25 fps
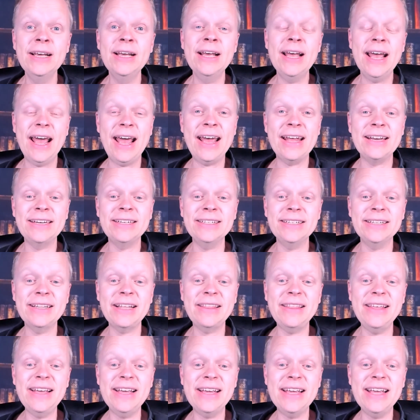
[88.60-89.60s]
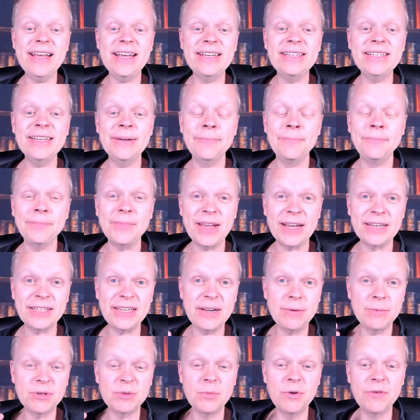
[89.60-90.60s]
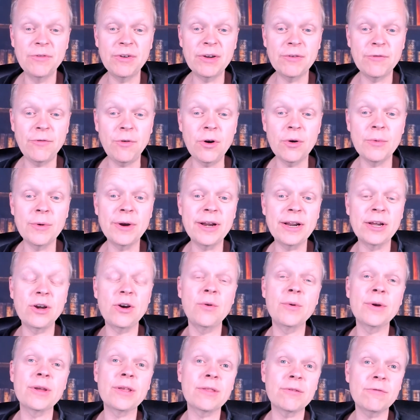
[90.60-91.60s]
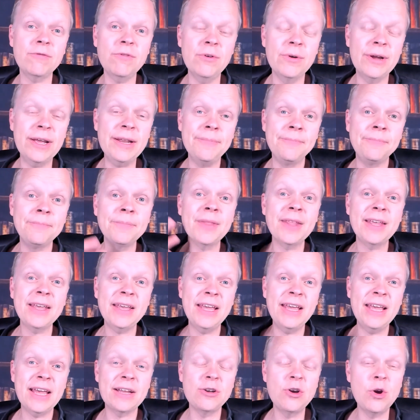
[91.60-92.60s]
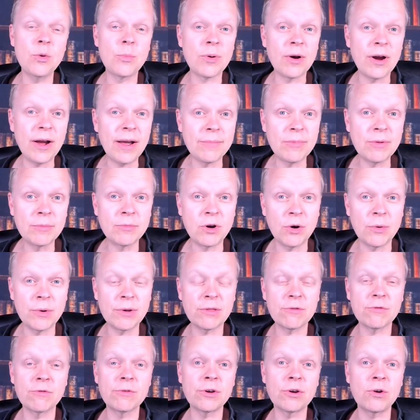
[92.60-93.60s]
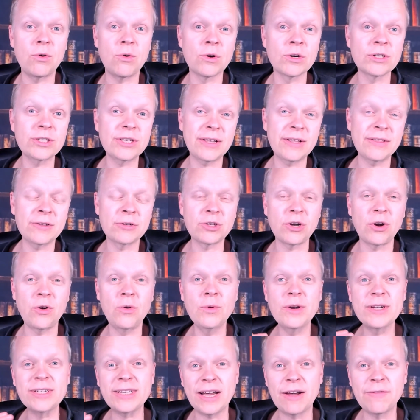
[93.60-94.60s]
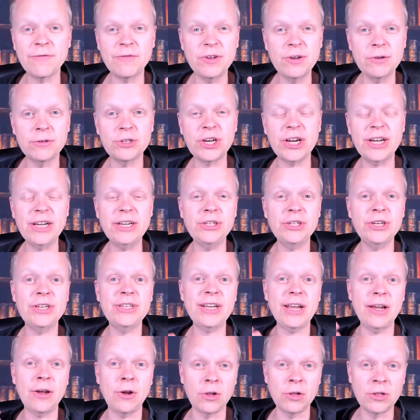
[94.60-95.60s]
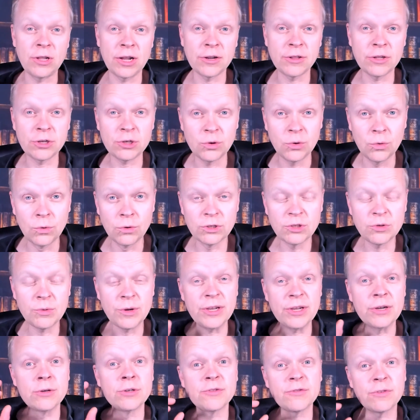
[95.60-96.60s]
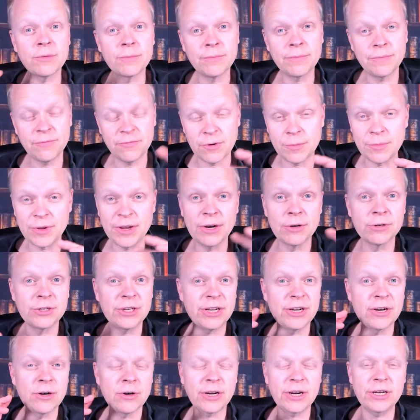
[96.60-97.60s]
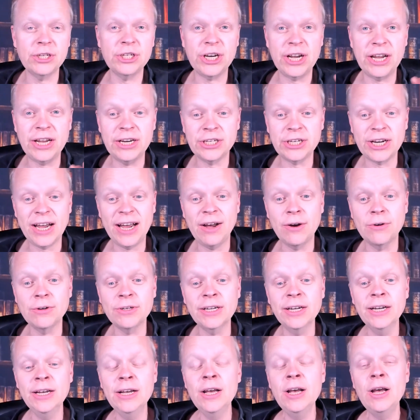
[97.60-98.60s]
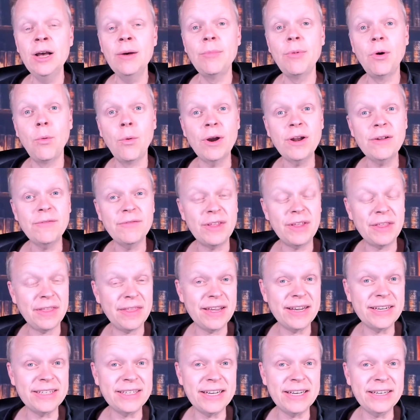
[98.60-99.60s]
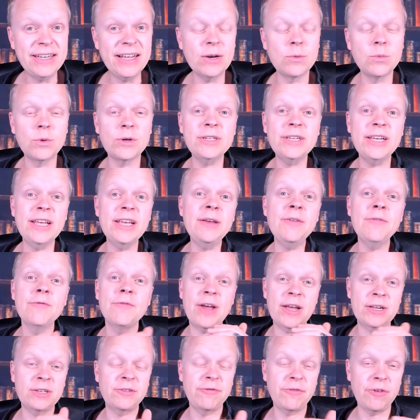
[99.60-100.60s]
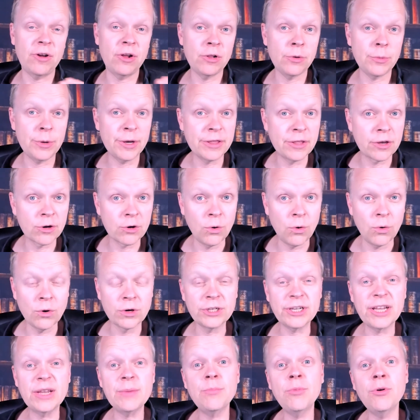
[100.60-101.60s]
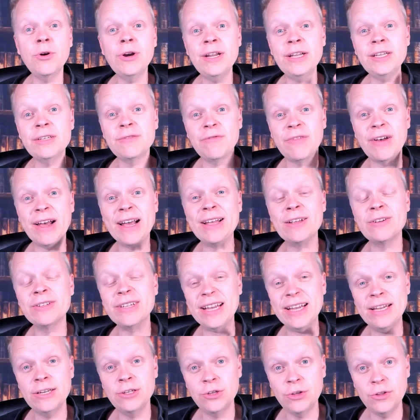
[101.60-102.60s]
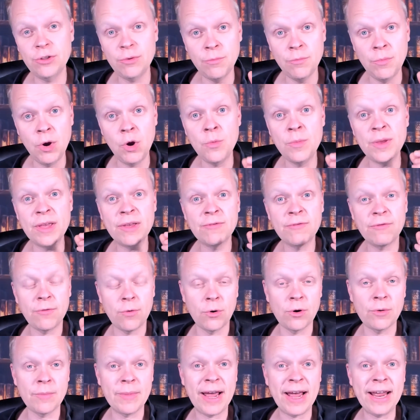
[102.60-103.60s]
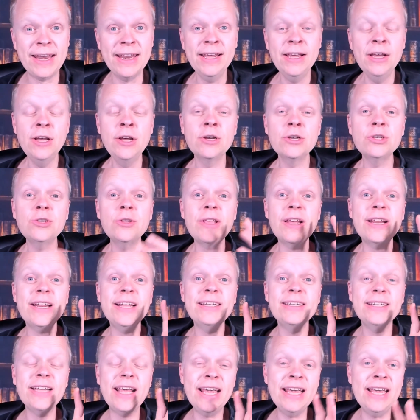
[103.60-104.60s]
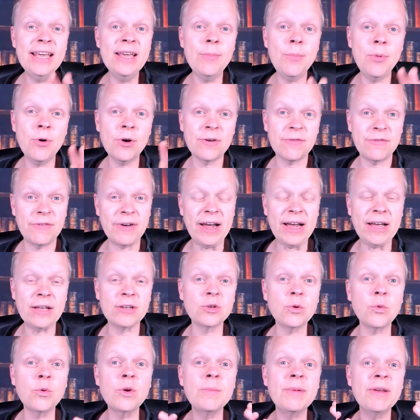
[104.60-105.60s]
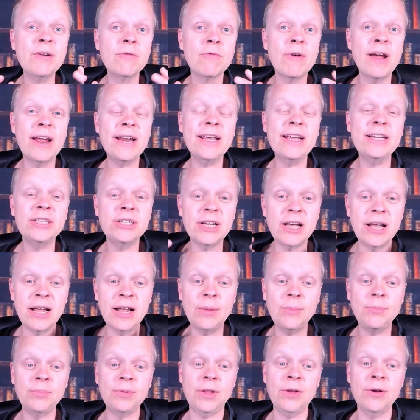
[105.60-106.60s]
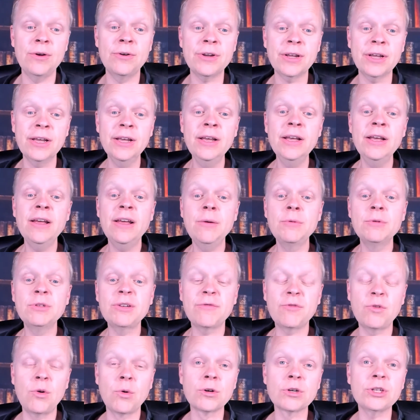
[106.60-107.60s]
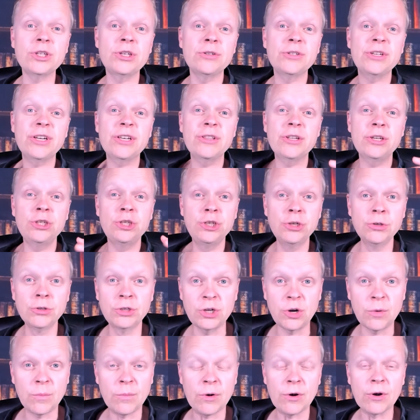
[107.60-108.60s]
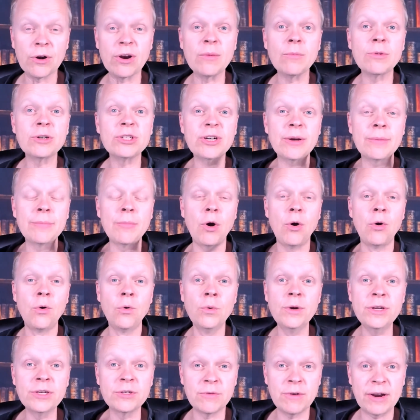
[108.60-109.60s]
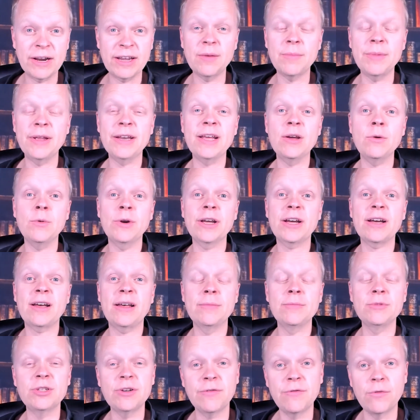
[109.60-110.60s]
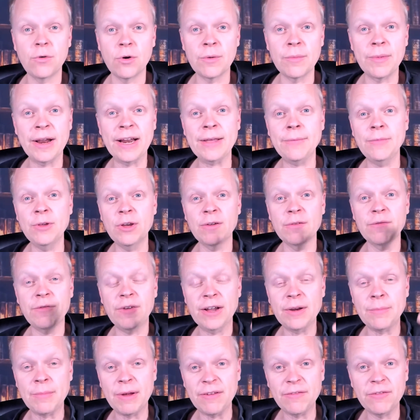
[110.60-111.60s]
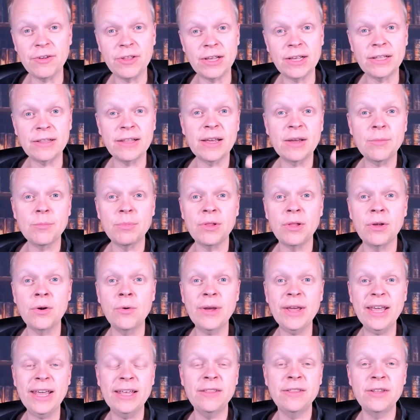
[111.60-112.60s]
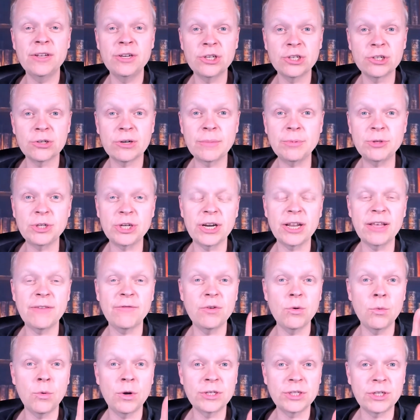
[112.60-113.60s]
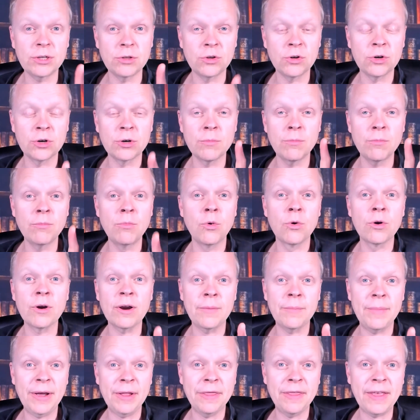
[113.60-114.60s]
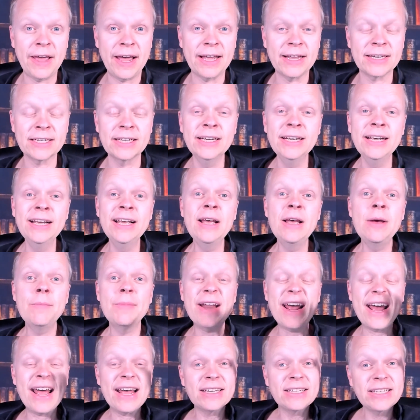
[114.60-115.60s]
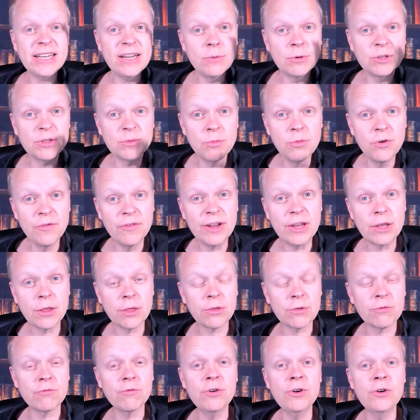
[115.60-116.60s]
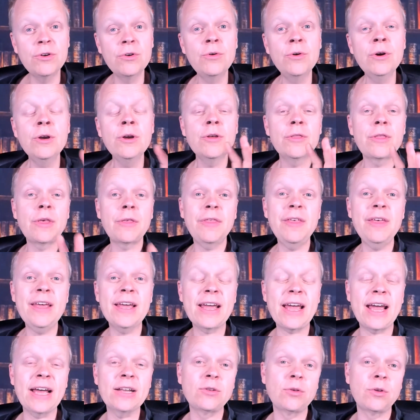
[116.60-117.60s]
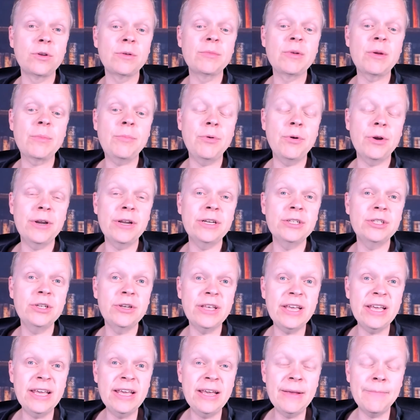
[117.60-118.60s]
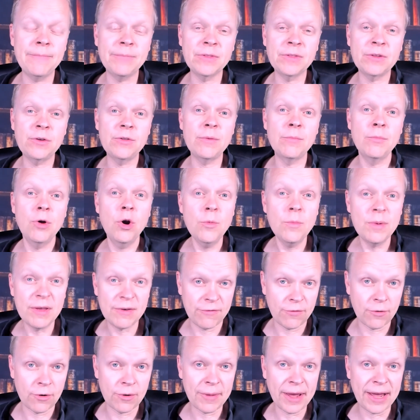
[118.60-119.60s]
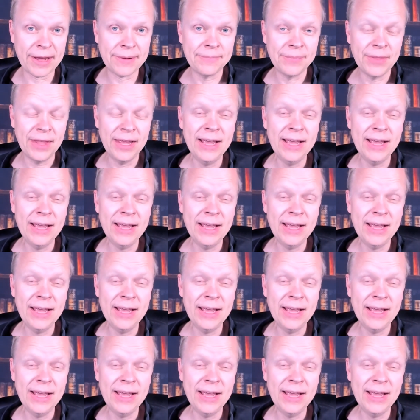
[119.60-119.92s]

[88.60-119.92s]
And the thing is, as he was moving forward and going through it, he had no problem going through the course. There's always a few changes. A lot of the tools we use from, from year to year can change out. But one of the things he did was he, as following the course, he put his files into the Mobi format so that his ebook files would be ready to upload. He was, of course, using the Jutoh program, which I'm always recommending when it comes to formatting. You can find my affiliate link below in the description if you want to learn more about that. But as he was moving through the thing, I told him to put it into the, e, to the Mobi format.